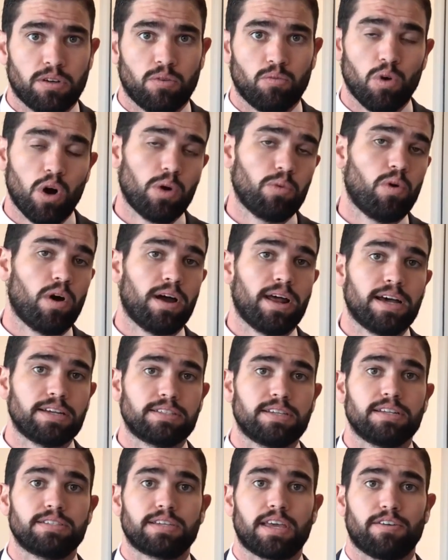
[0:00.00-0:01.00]
Worldwide
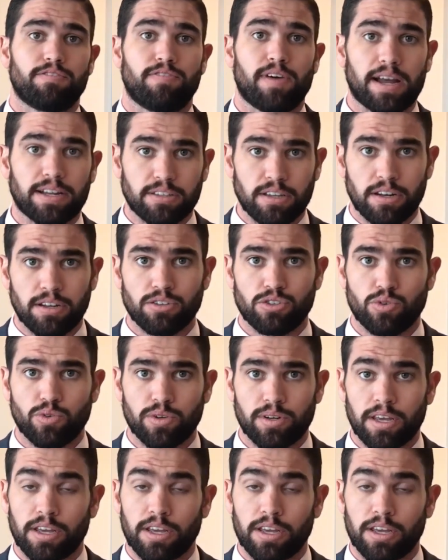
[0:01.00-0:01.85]
assets get factored into it,